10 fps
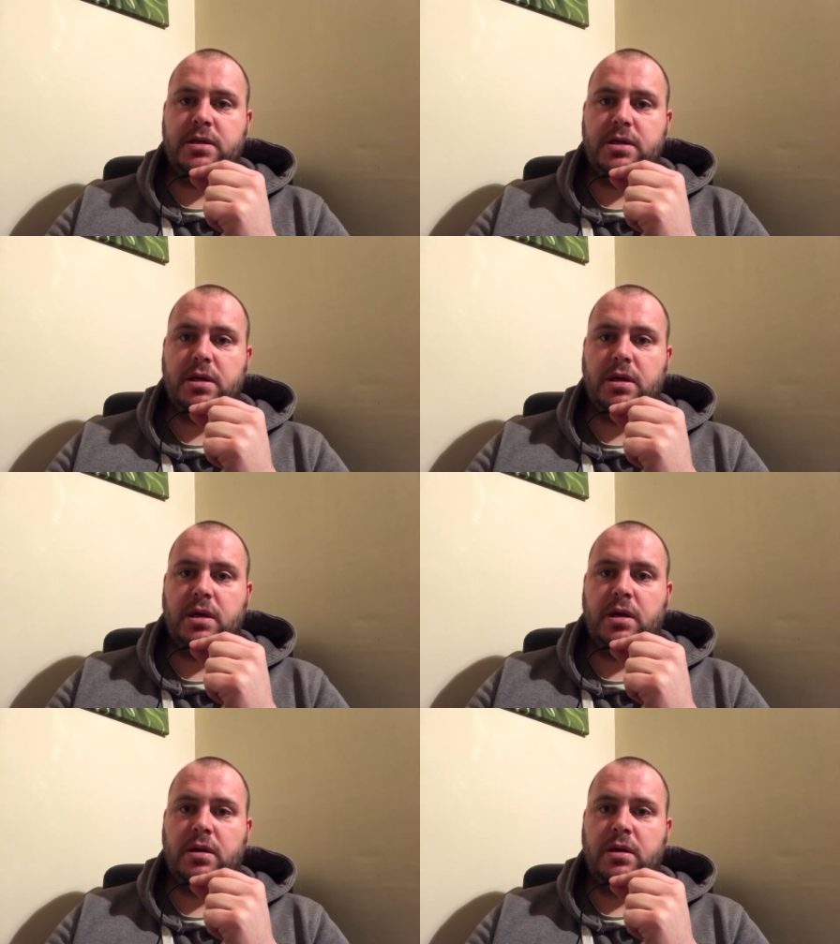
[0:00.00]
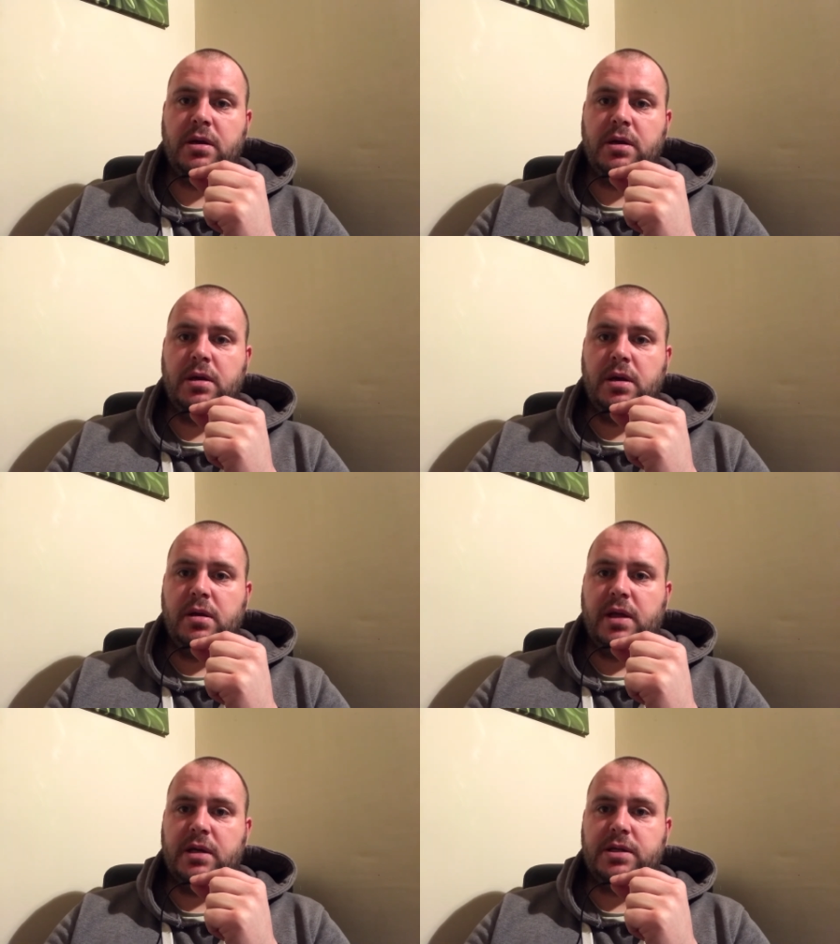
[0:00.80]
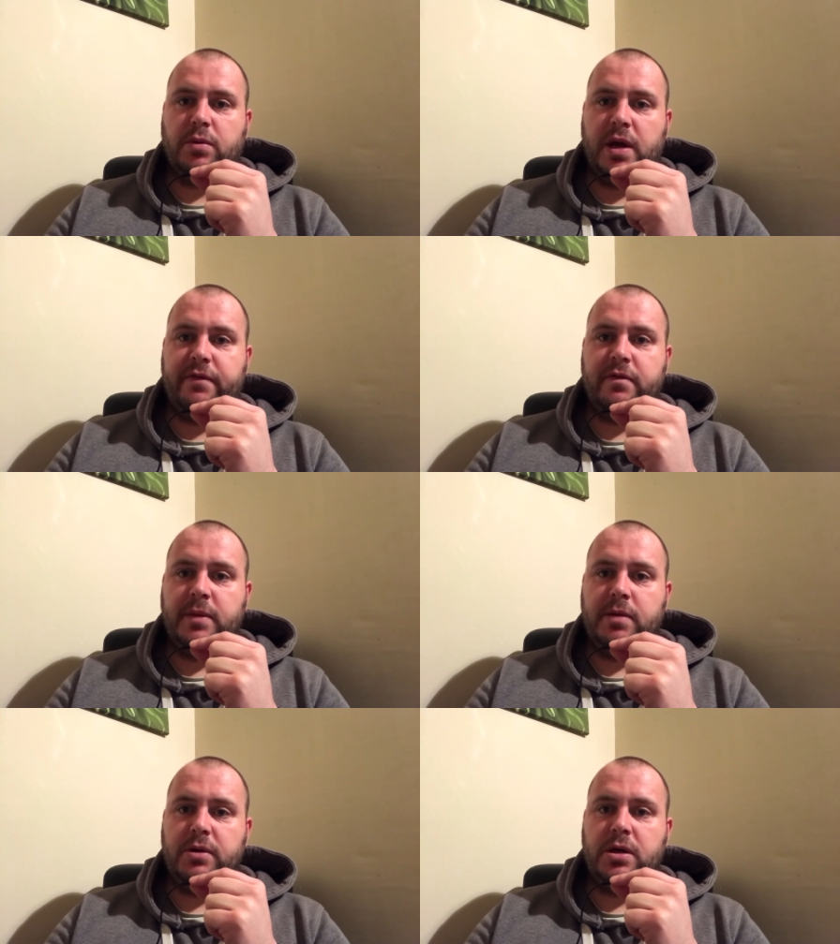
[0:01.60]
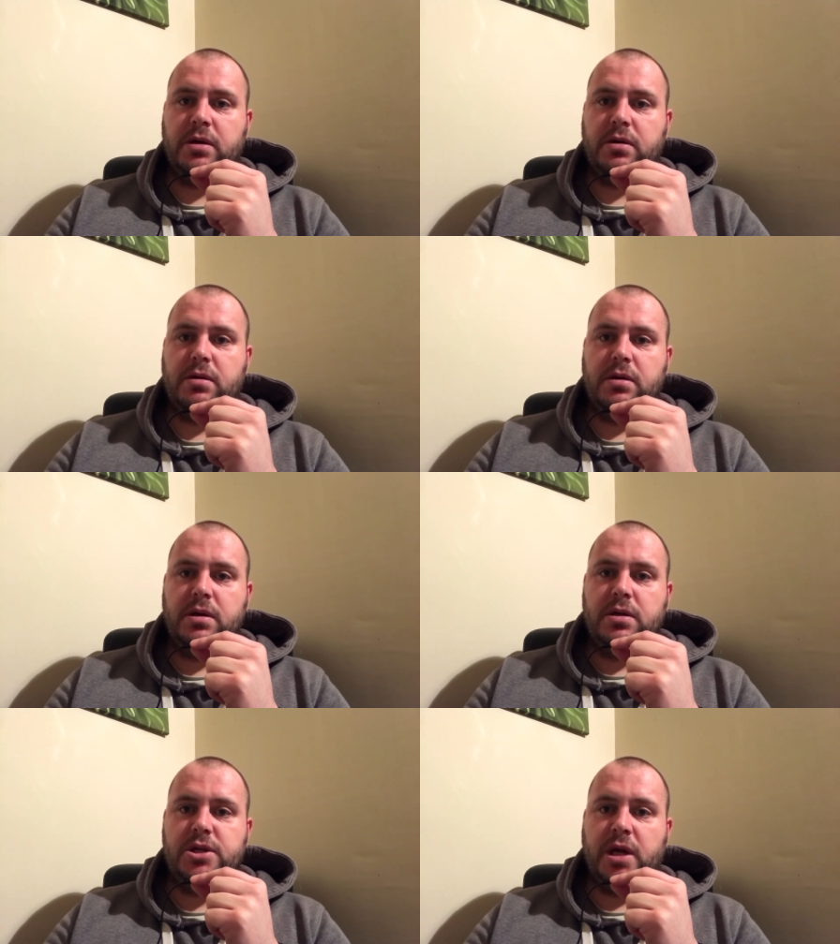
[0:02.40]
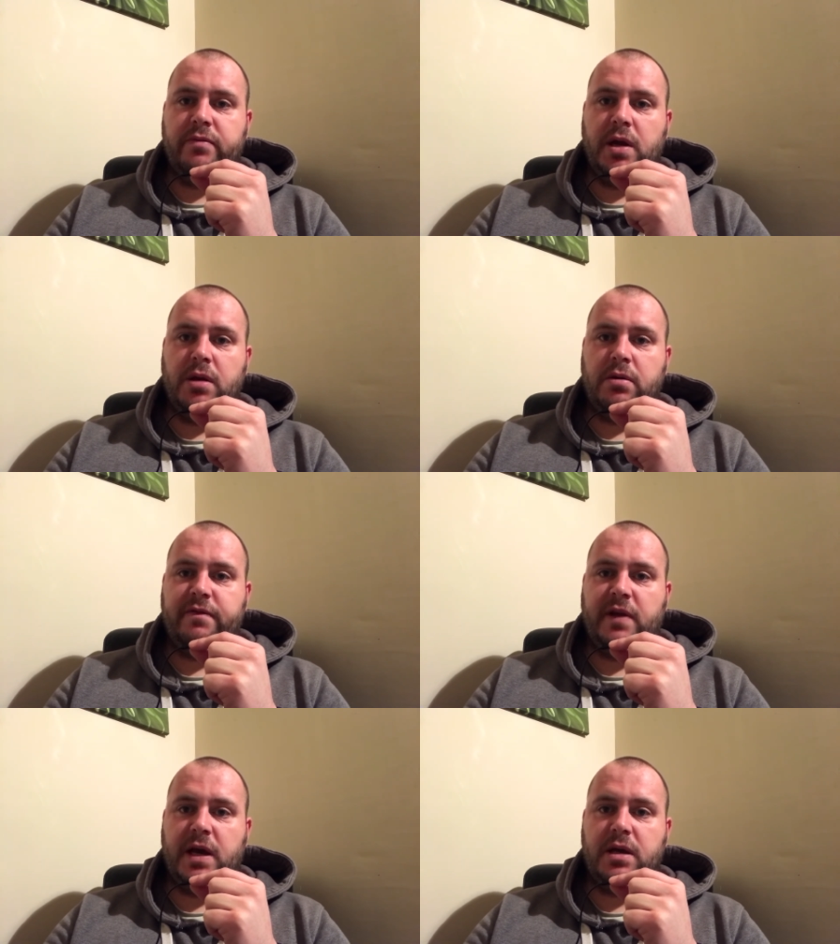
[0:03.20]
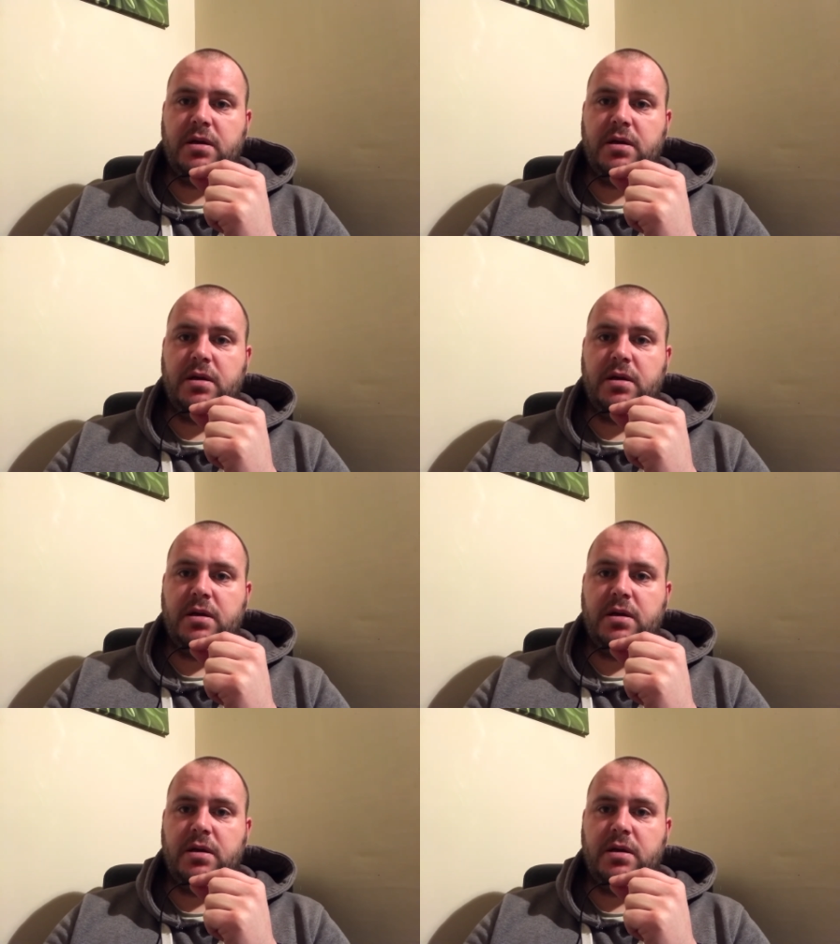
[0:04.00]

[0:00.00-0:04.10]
They had to wait for me, but generally on a flat,